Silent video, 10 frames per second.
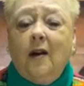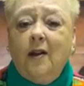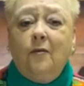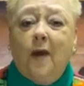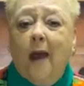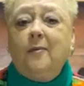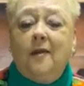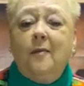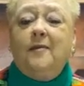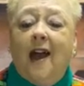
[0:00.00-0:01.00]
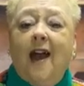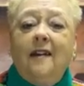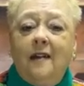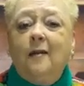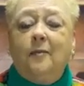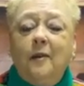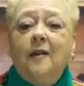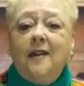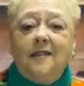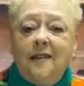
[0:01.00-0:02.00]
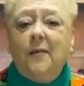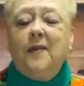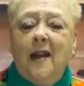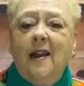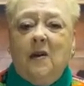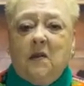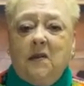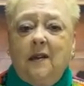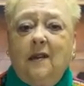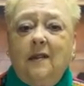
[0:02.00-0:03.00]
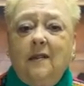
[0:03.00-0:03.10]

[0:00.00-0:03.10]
Are you wrapped up, tied up in something else?